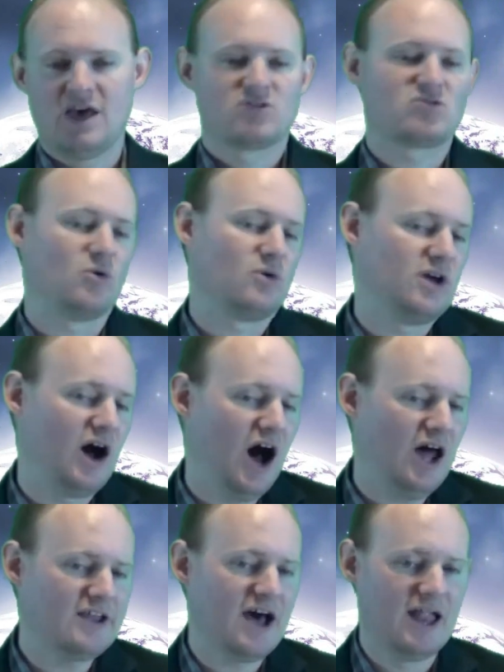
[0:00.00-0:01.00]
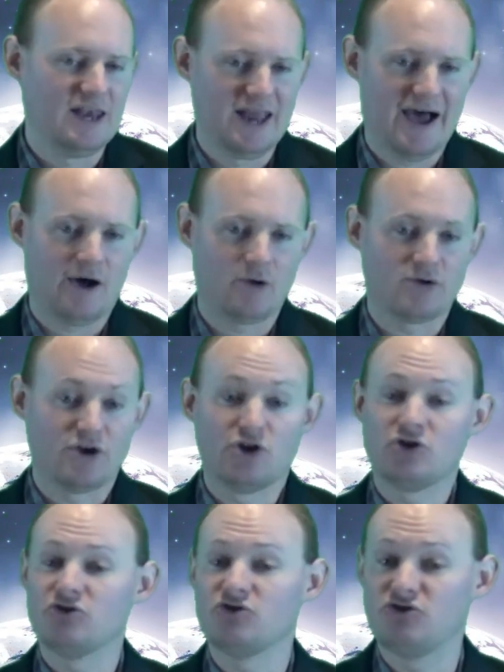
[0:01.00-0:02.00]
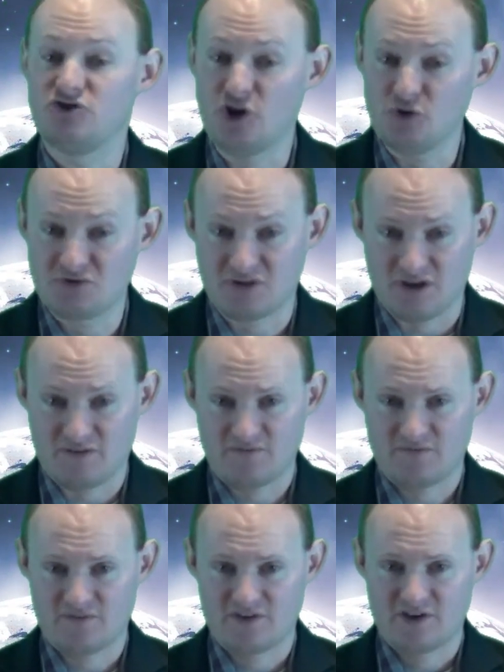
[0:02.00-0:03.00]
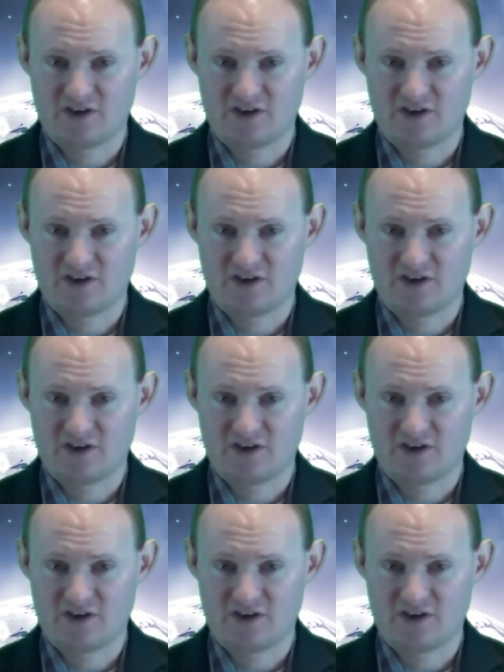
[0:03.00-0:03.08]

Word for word: So God allowed Joseph